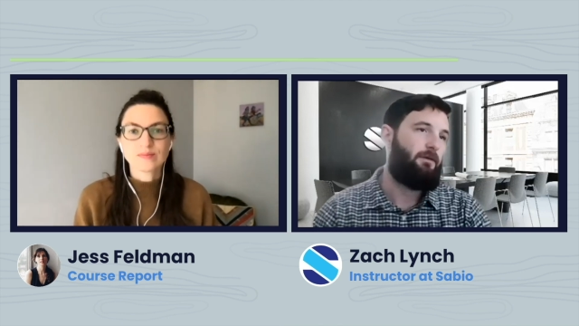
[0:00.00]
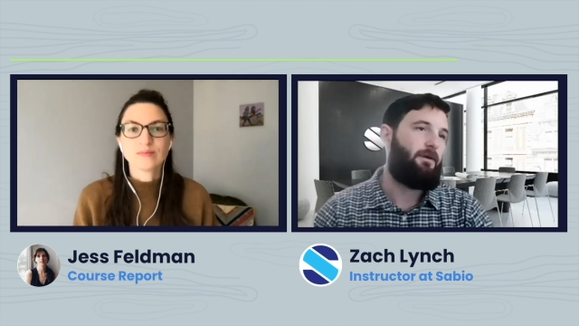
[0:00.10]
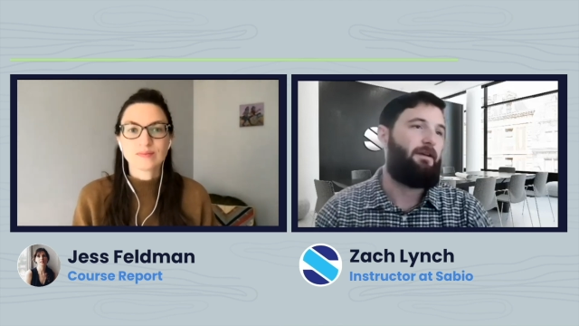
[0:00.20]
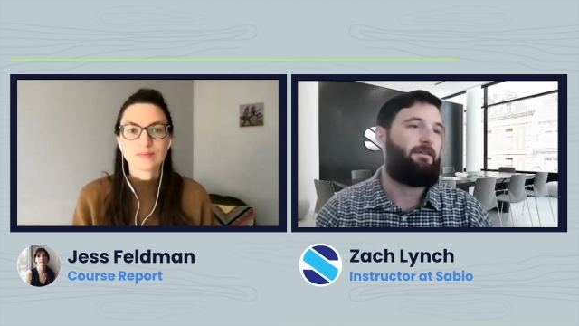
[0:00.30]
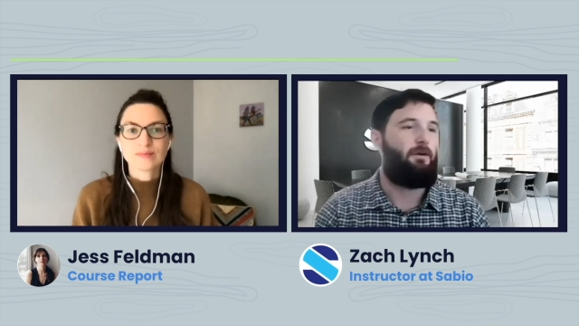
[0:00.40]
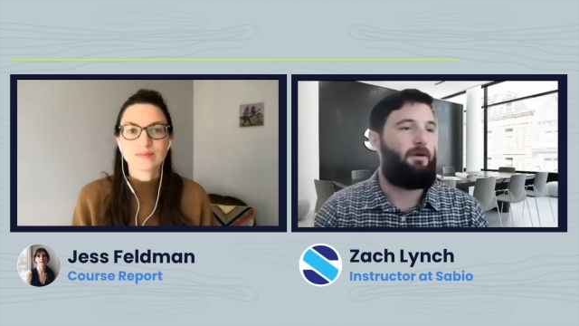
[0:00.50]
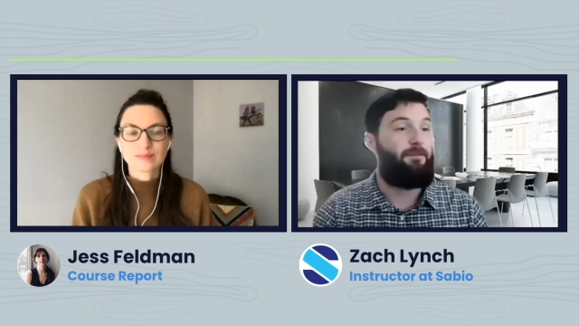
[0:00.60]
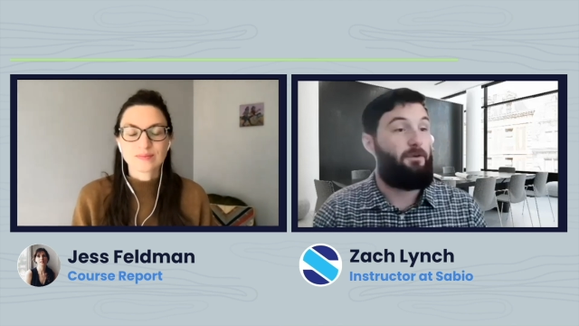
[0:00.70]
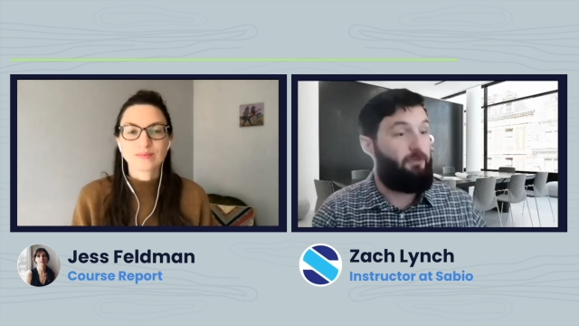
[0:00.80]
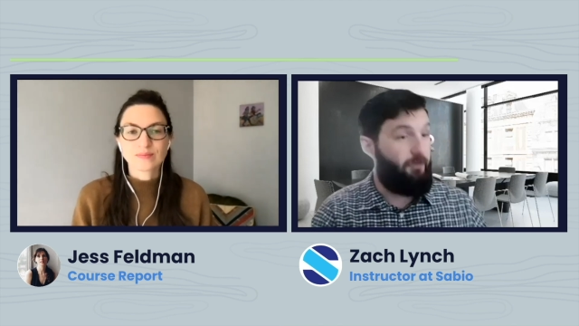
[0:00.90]
Speaker 1: Right. So
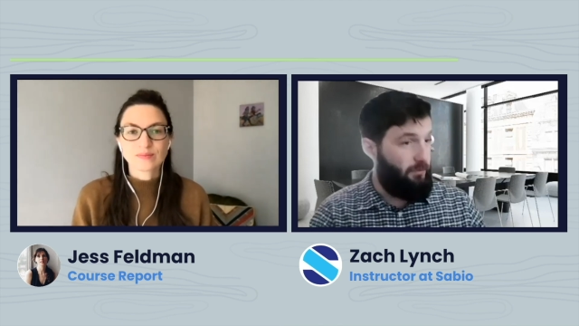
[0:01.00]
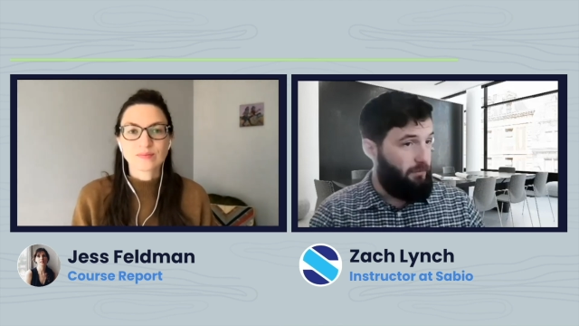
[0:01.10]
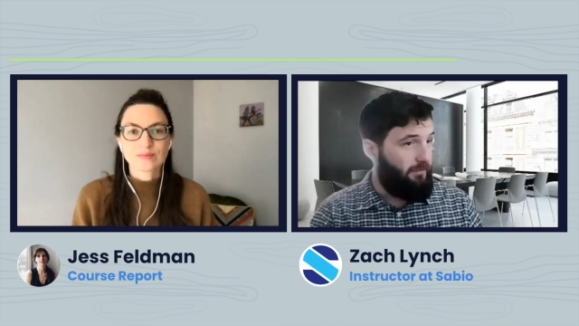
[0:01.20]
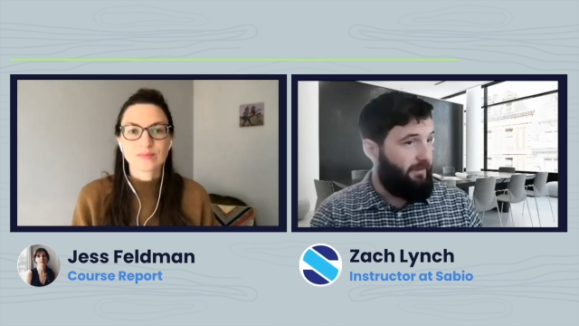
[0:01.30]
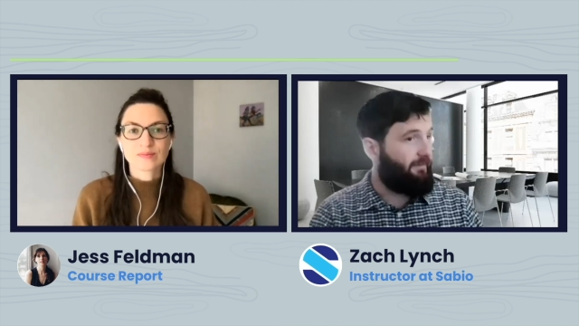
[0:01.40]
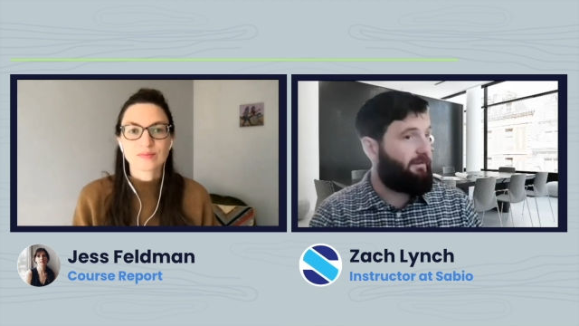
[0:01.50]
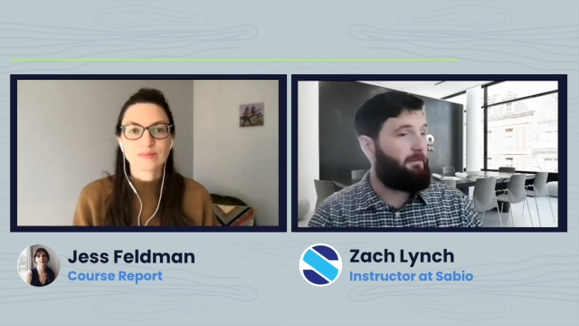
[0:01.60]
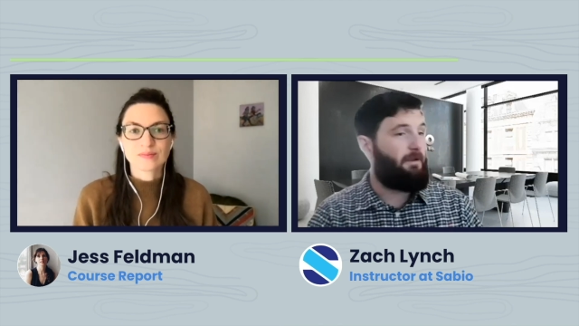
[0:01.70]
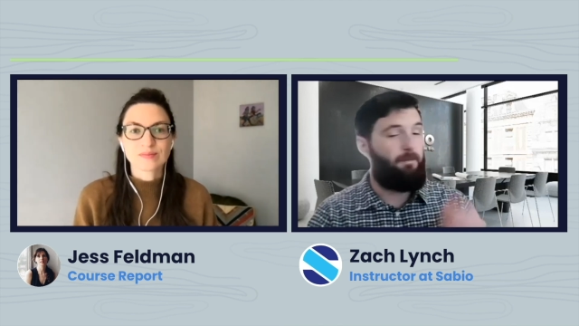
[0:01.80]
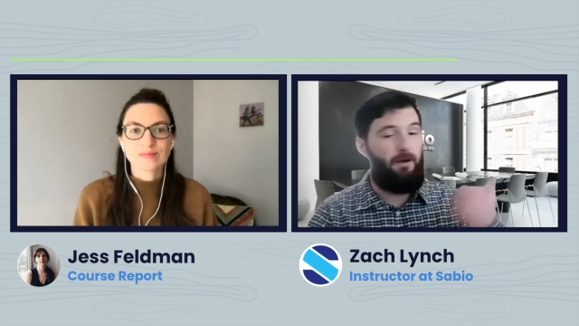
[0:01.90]
if you do, that's
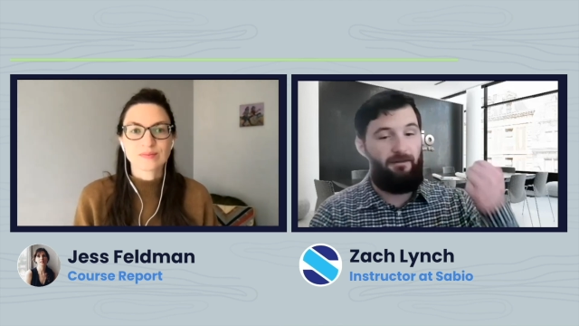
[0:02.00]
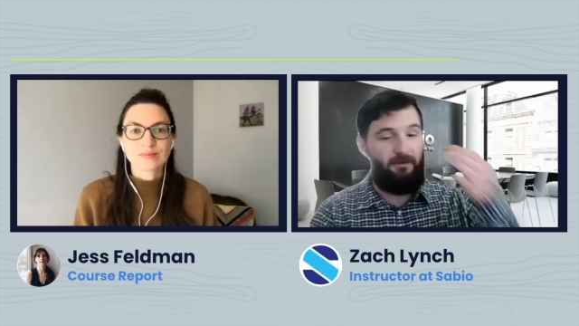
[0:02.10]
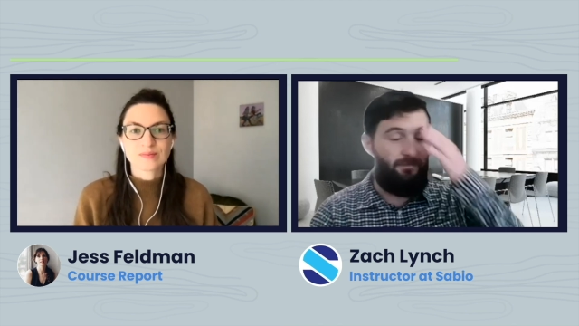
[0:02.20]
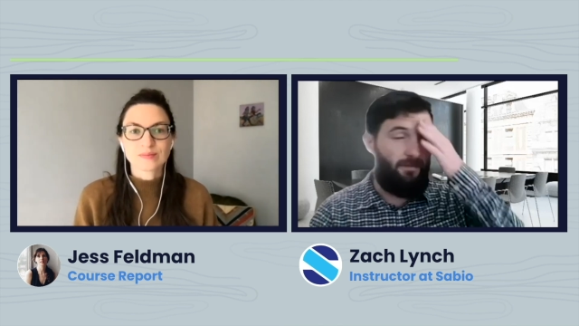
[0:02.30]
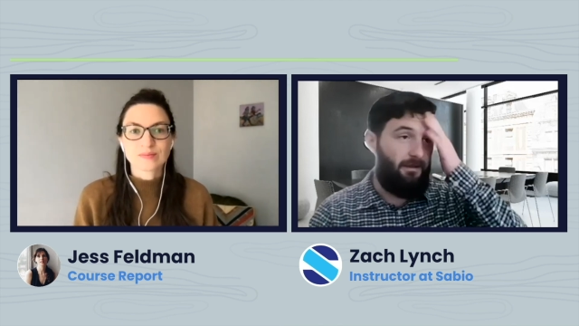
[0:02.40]
going to be a positive